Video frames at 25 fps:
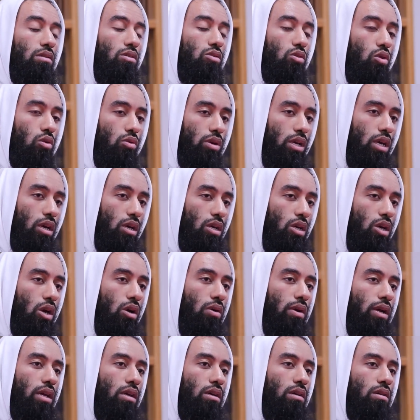saw
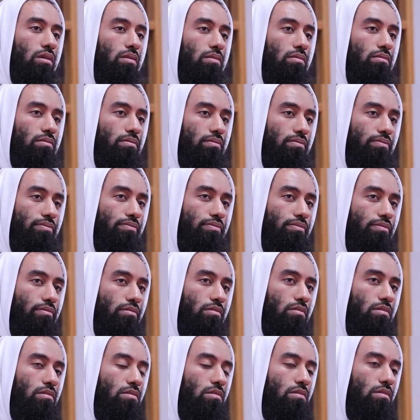reoccurring,
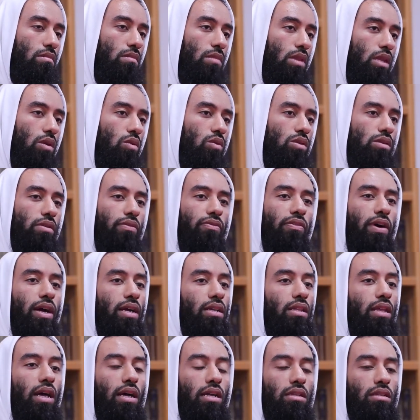was the
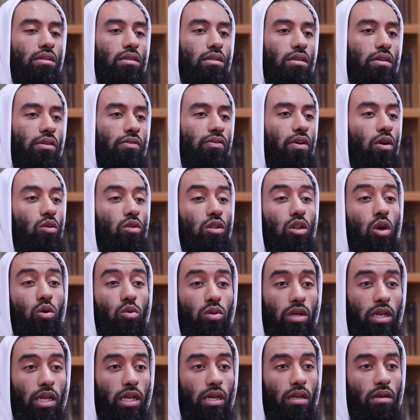fact that he felt
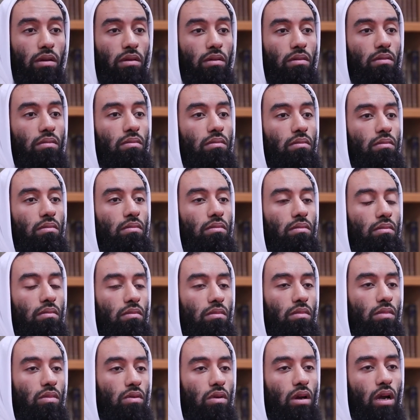lonely,
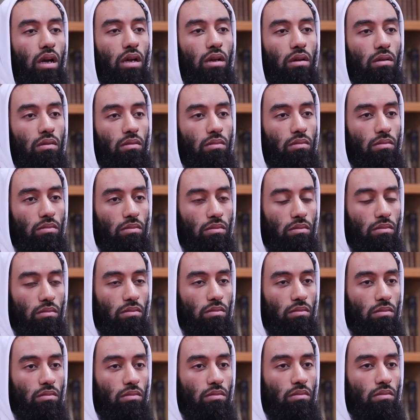right?
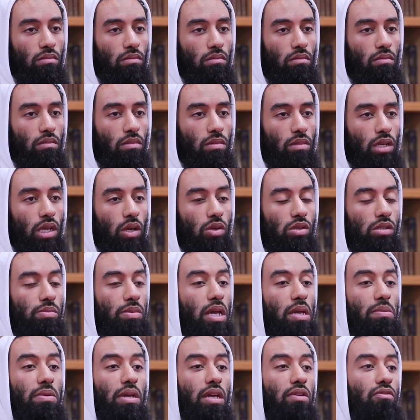He was
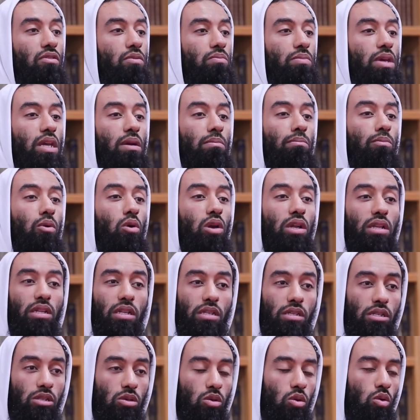maybe even being bullied
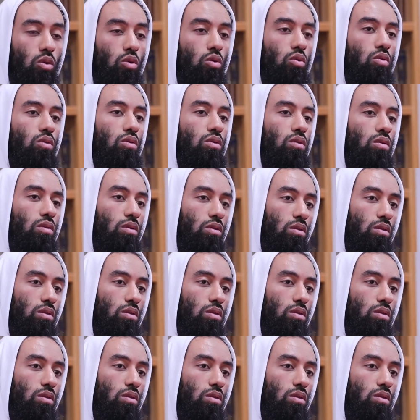in school,